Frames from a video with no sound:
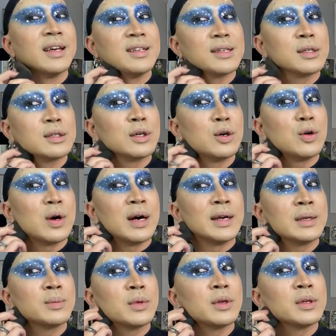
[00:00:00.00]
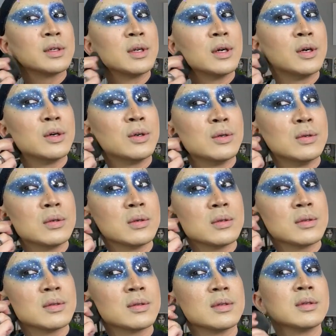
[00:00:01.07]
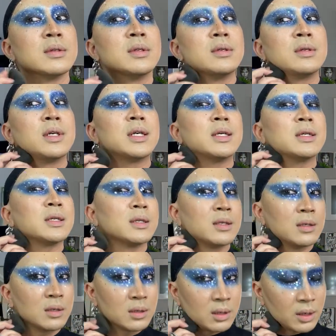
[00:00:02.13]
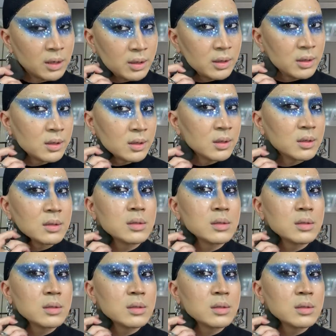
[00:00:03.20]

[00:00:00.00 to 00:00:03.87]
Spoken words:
So I am gonna go a little hard under here.